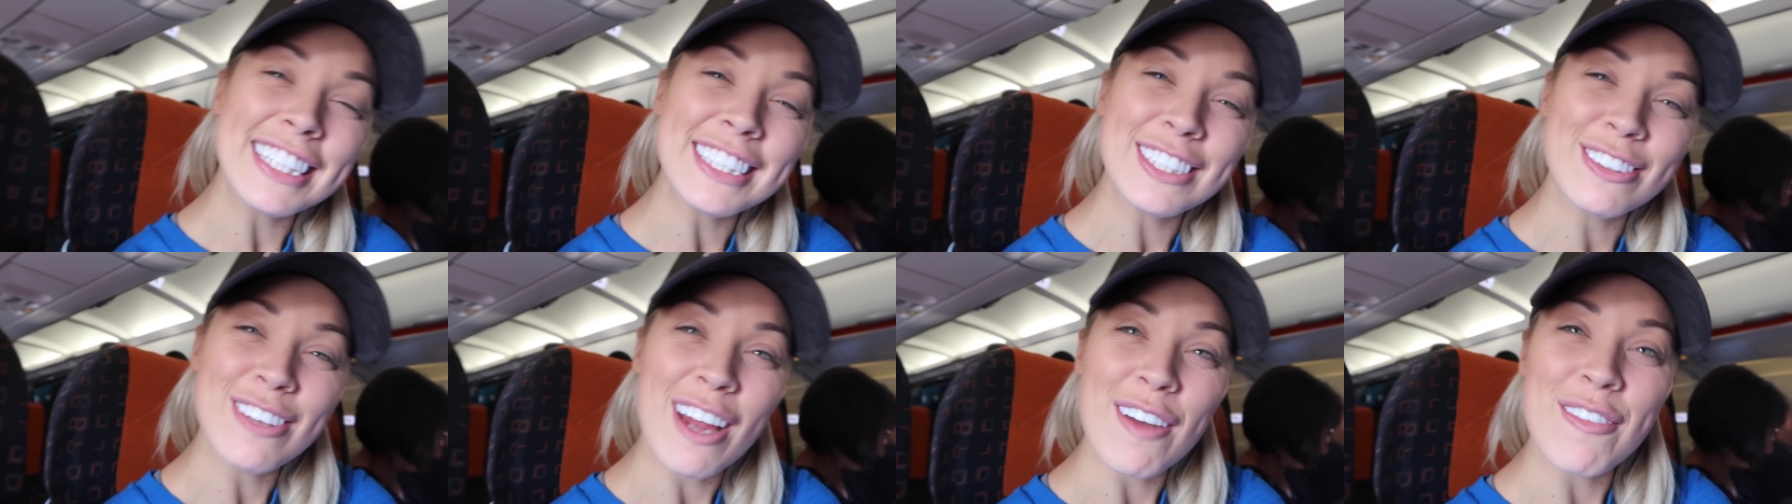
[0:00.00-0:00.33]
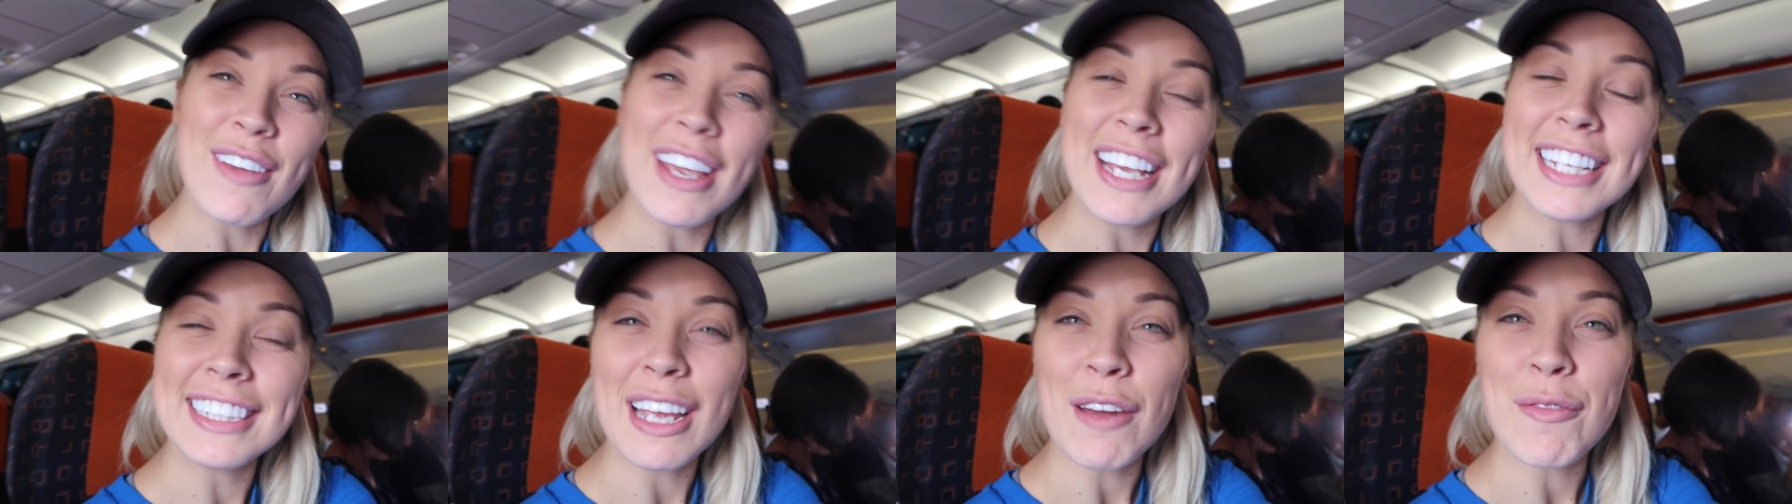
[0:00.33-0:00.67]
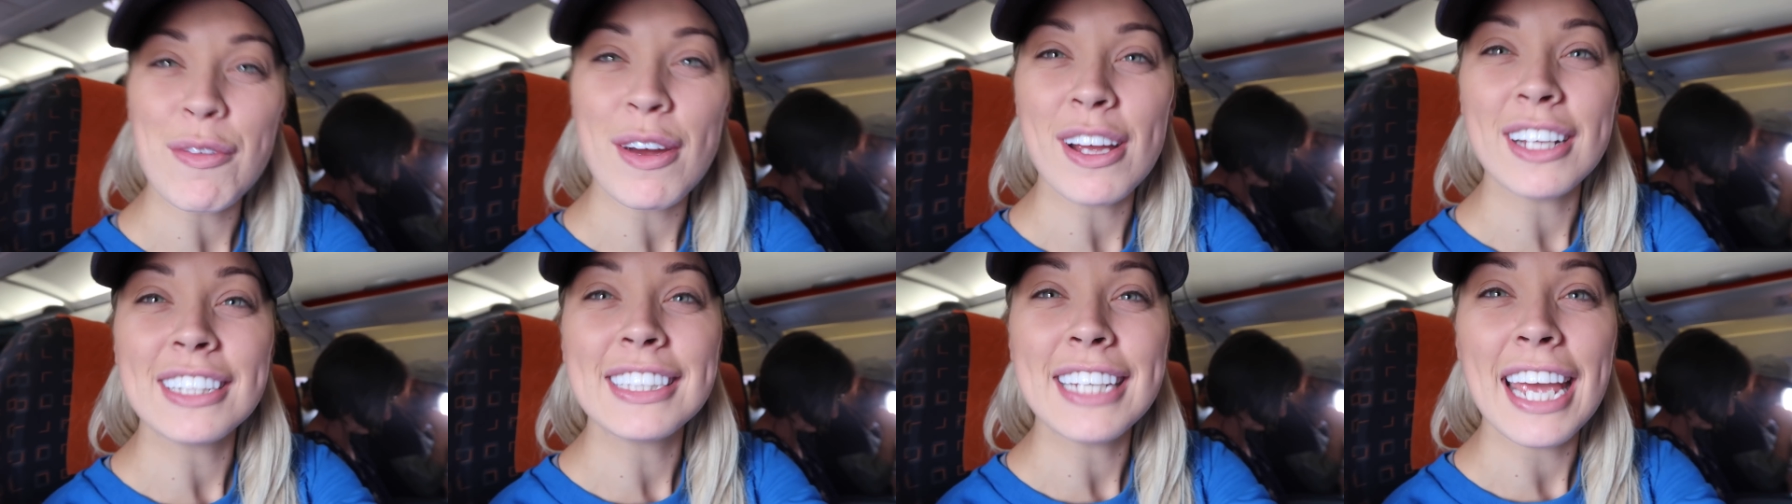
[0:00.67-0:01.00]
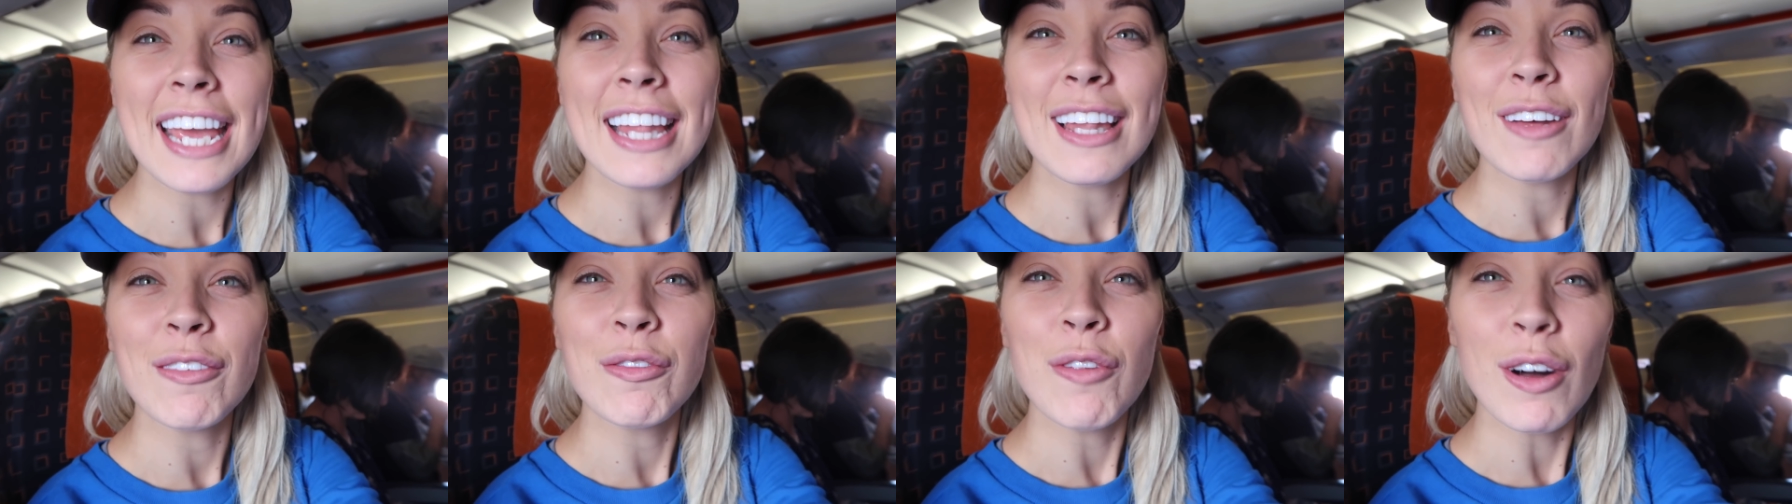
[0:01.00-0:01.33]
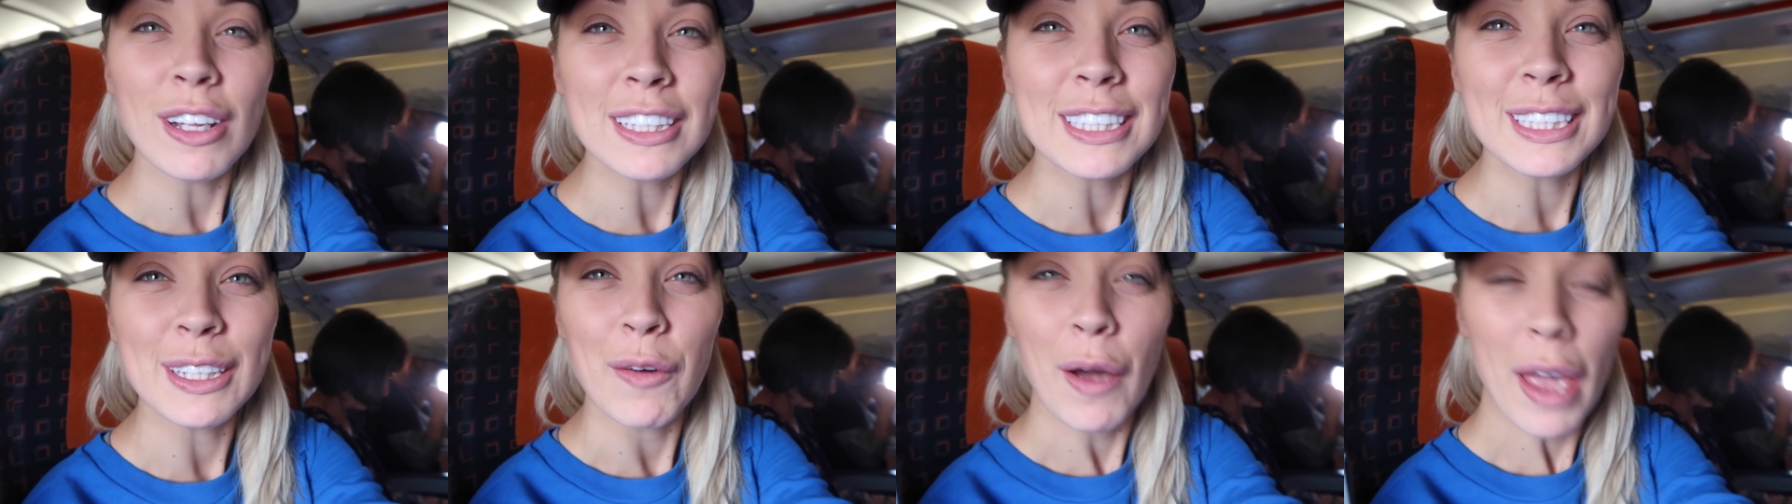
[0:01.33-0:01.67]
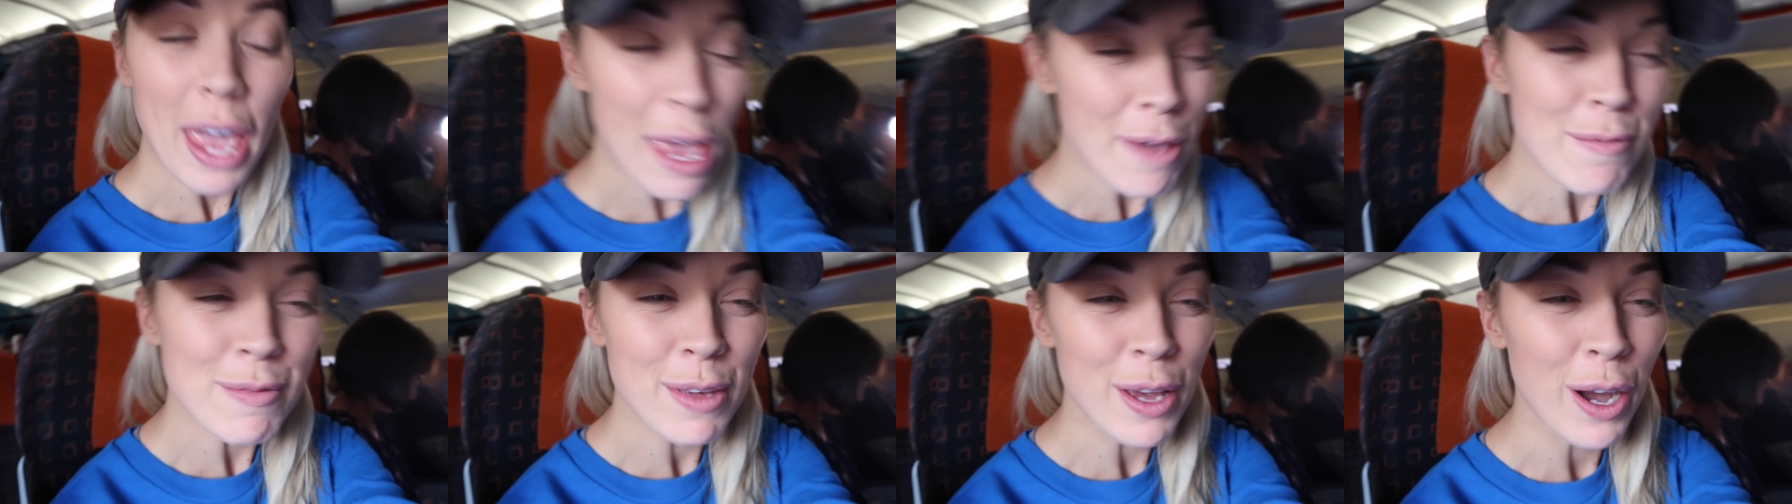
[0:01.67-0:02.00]
on Instagram, it is GabrielleTaylor1, so
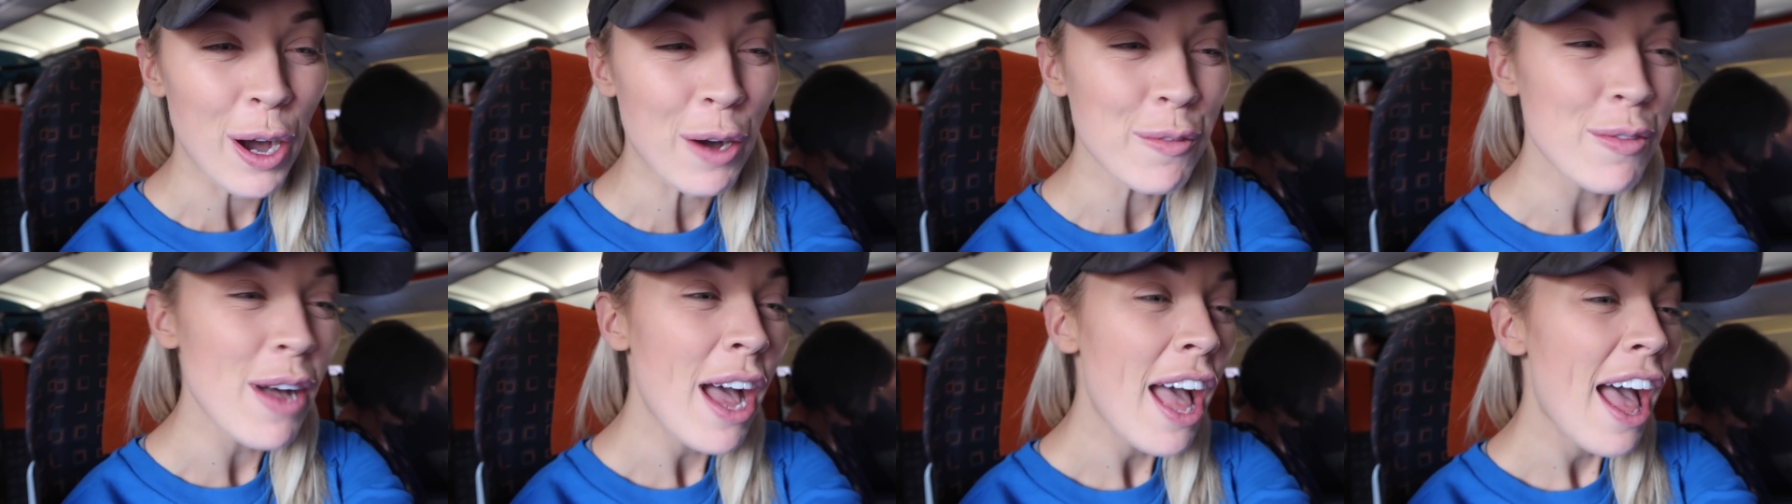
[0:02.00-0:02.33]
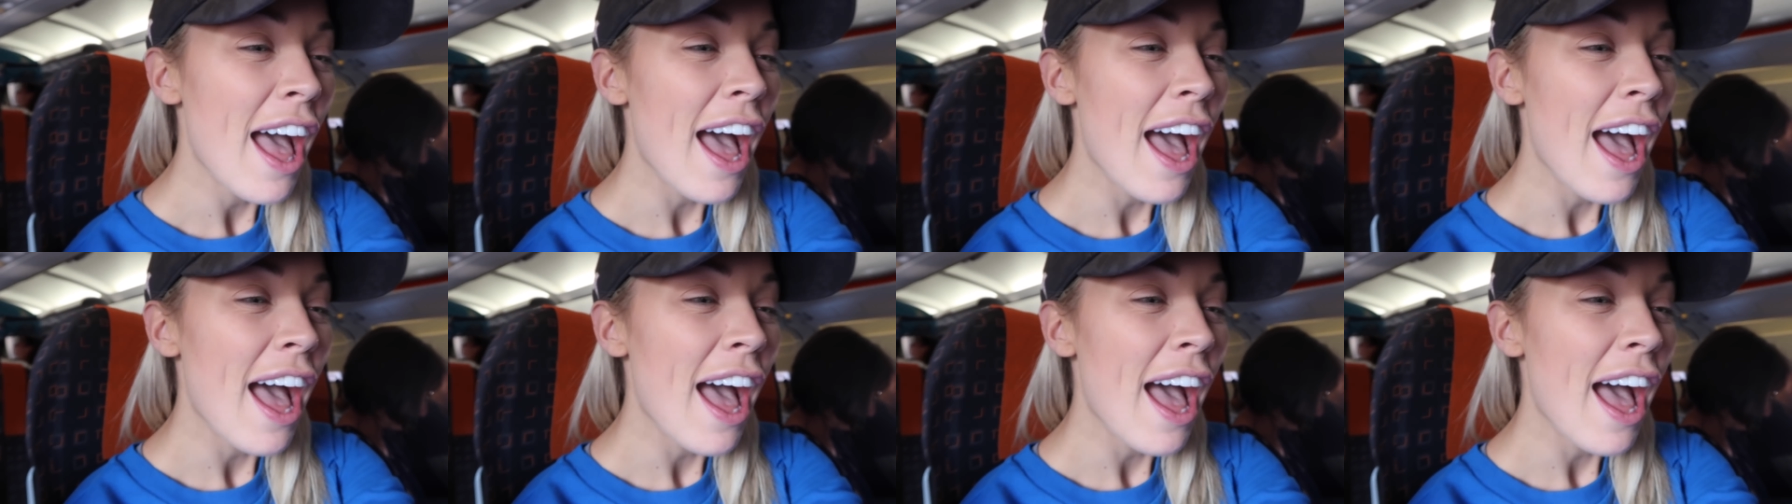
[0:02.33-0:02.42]
hit me up.